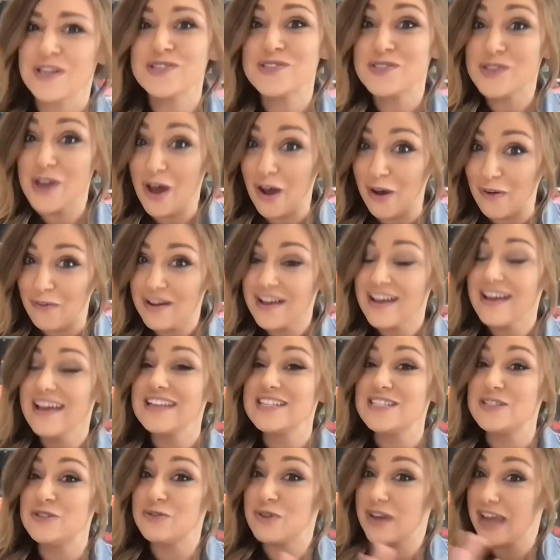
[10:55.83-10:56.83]
So
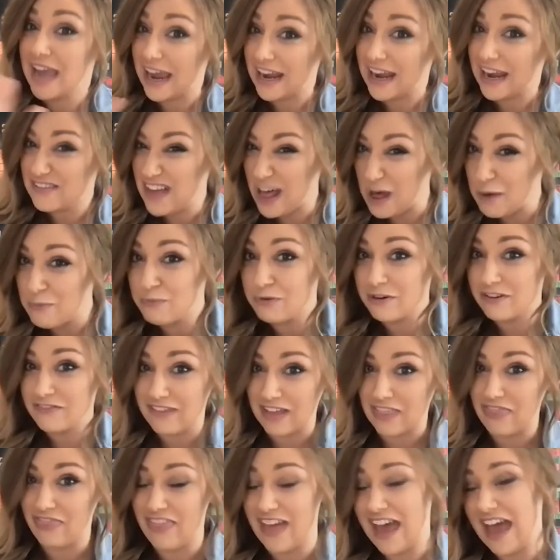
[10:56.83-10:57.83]
to kind of help
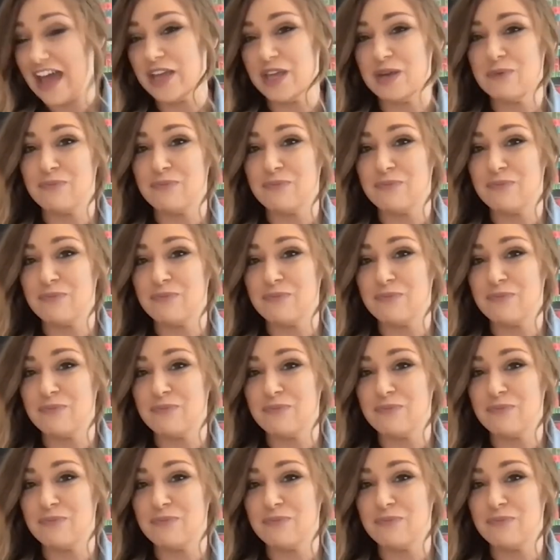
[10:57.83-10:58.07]
prevent that,